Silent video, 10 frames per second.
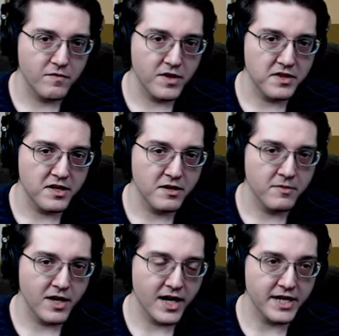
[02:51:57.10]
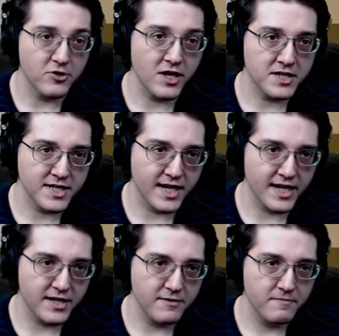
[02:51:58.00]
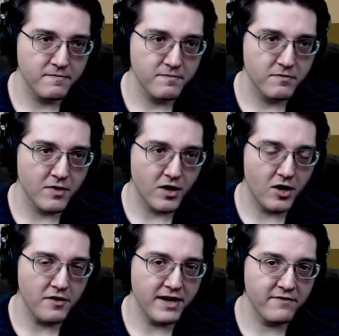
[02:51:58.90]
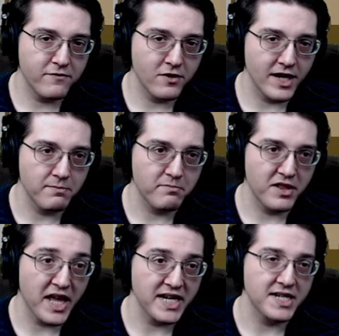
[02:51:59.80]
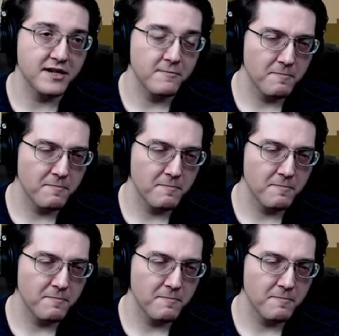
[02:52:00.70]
lithium hydroxide. All that for a plate.